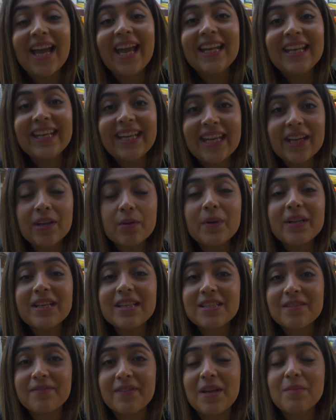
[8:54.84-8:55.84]
and here what
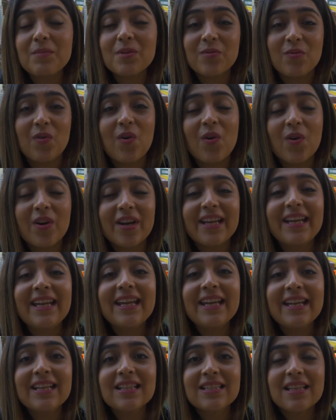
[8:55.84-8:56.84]
it's famous for
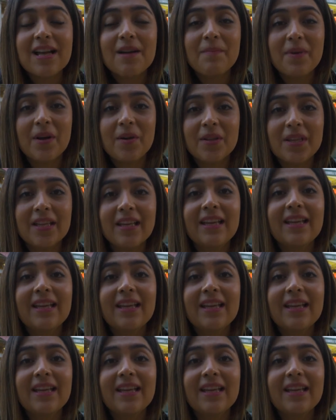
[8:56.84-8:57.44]
is about